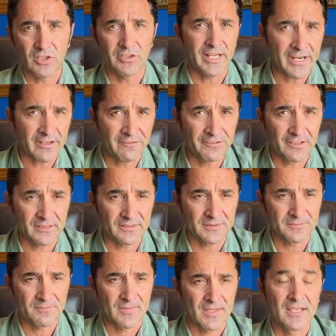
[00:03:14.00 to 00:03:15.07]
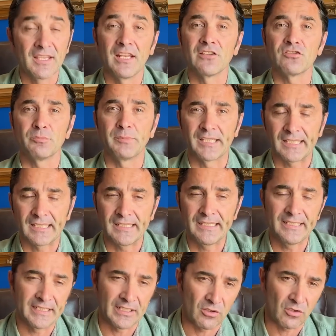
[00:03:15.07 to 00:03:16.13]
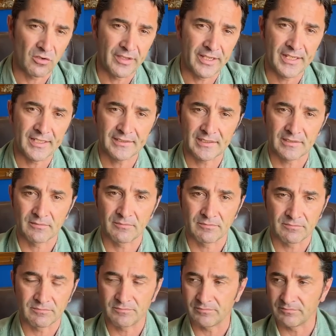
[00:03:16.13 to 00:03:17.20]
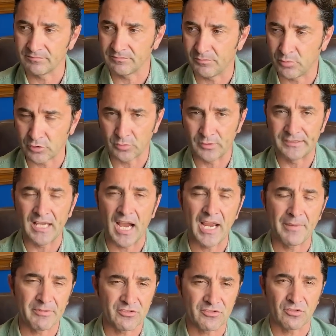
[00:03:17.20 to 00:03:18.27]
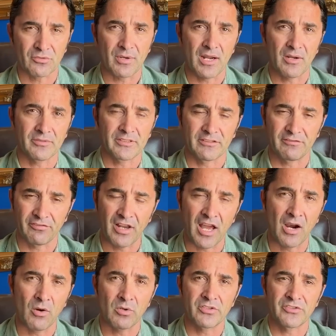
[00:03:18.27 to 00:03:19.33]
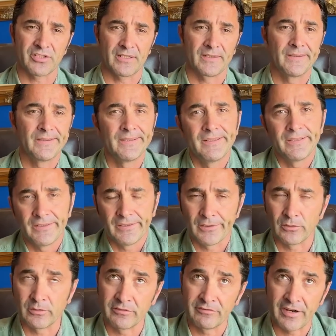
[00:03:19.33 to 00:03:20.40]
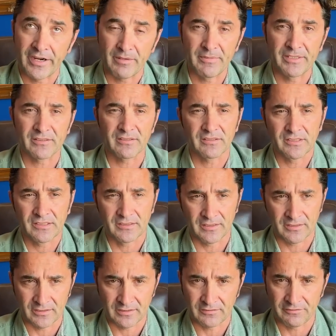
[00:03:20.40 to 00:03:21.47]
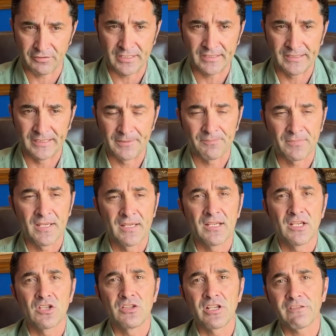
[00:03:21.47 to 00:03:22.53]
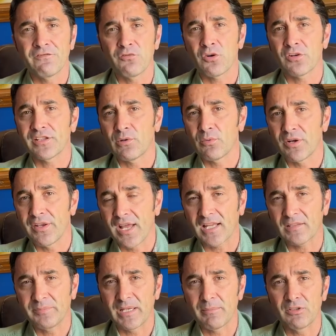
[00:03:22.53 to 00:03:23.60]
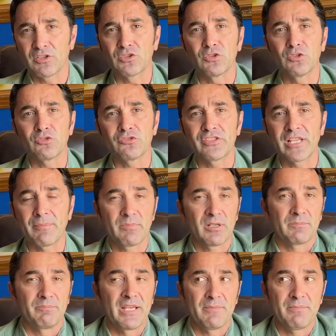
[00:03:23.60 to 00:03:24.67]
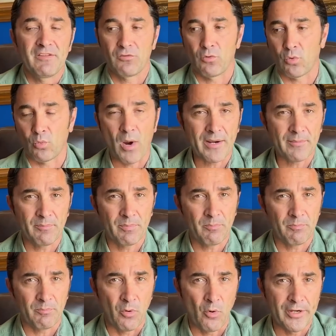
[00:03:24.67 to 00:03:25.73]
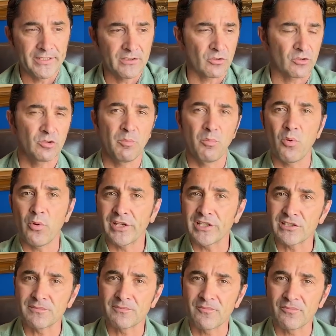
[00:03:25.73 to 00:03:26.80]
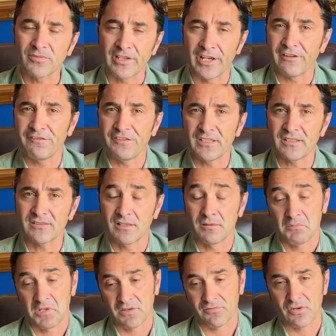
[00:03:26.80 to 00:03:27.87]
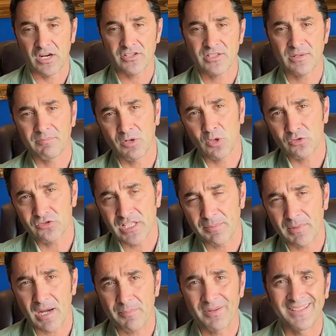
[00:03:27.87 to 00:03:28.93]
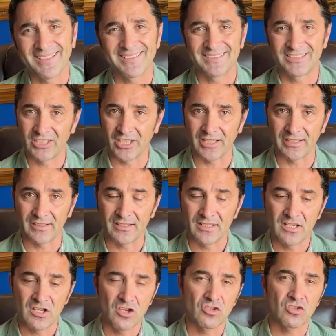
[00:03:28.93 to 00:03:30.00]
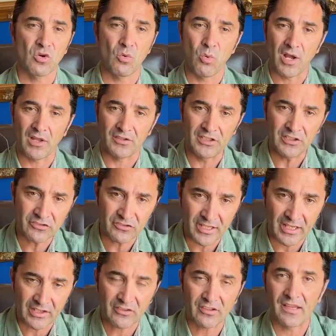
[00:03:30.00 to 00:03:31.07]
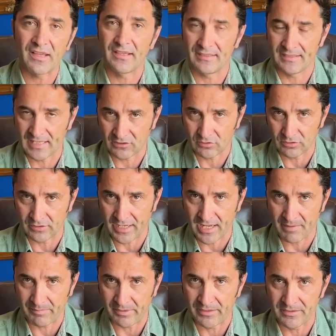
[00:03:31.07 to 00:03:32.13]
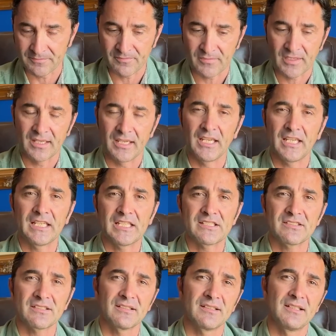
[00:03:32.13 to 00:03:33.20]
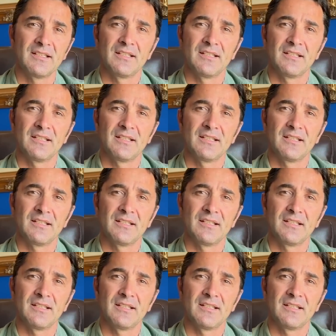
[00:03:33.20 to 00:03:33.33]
the airfield. It has to be clean and all that, and put with diamonds around and flowers and you know, environmentally uh, friendly. Therefore, they will not be able to use them, but maybe even one point or two points airfields. If Russia blows them up, done. So what he says that could happen is